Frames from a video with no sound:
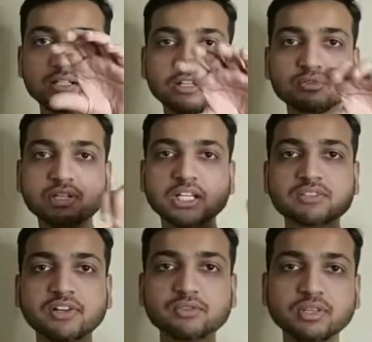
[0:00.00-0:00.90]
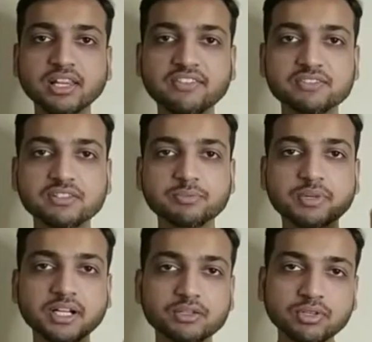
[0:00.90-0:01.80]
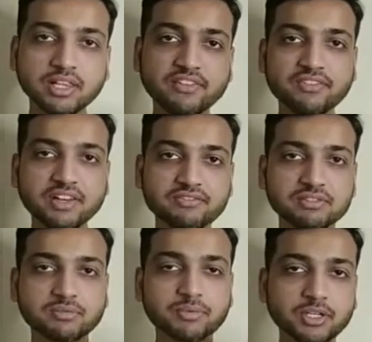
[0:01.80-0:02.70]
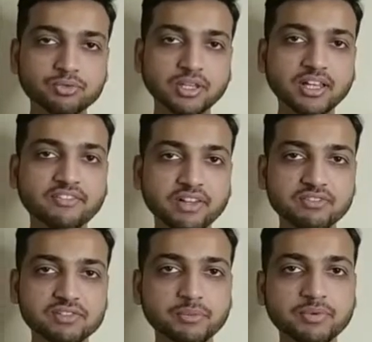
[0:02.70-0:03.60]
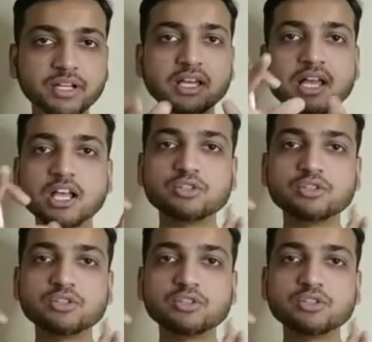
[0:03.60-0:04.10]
It is also satisfied to the left subtree, to the left subtree, to the left subtree.